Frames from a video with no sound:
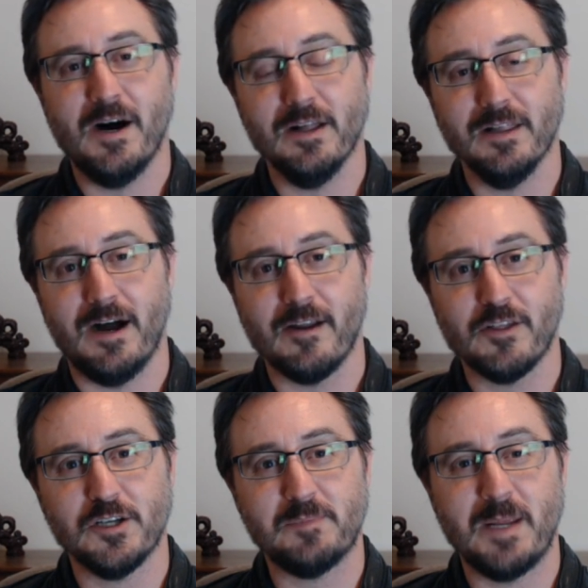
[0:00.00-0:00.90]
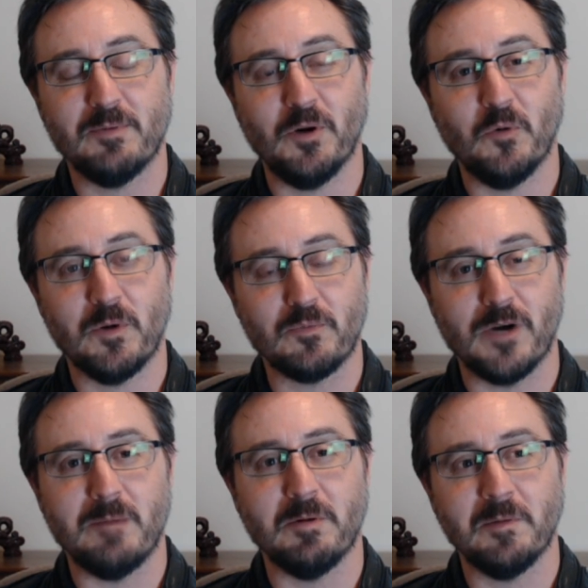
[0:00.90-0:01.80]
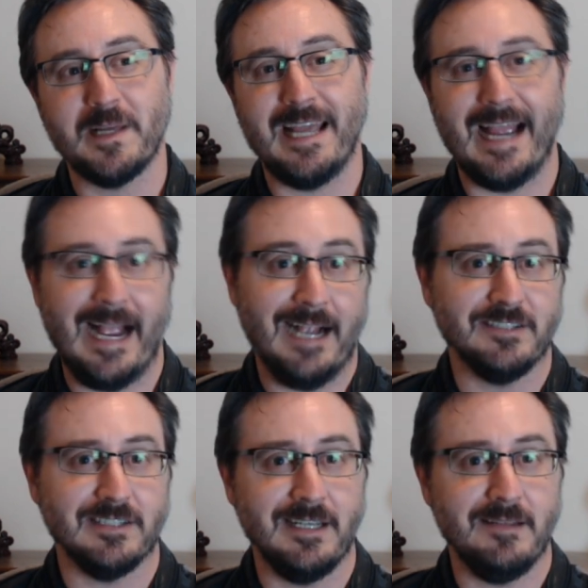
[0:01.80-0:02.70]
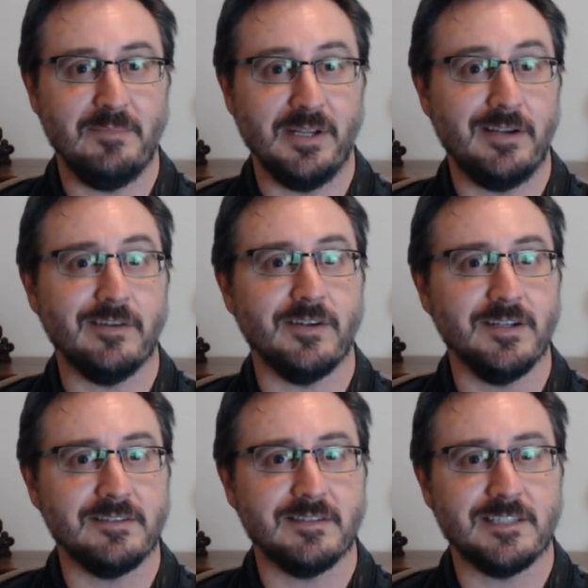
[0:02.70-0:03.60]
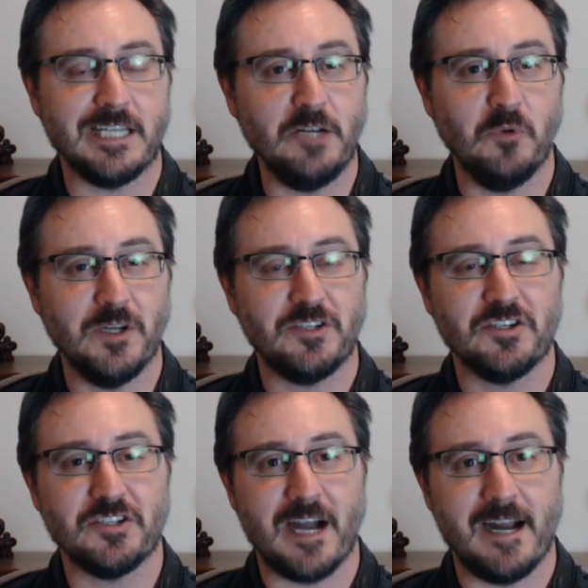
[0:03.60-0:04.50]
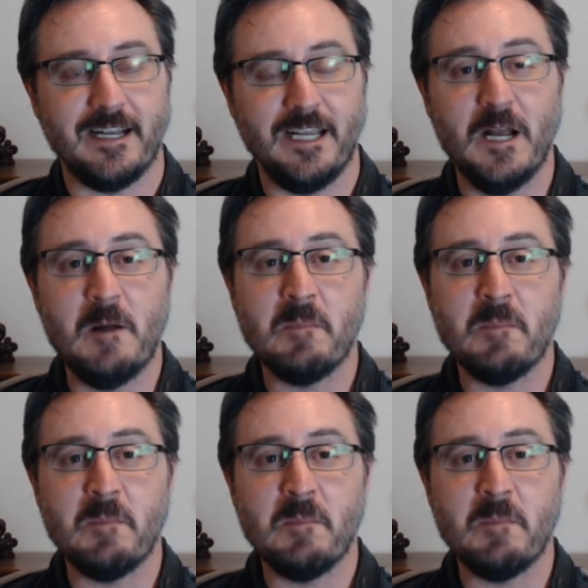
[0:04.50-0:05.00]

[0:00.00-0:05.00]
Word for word: A lot of those people would probably actually be curious to see what society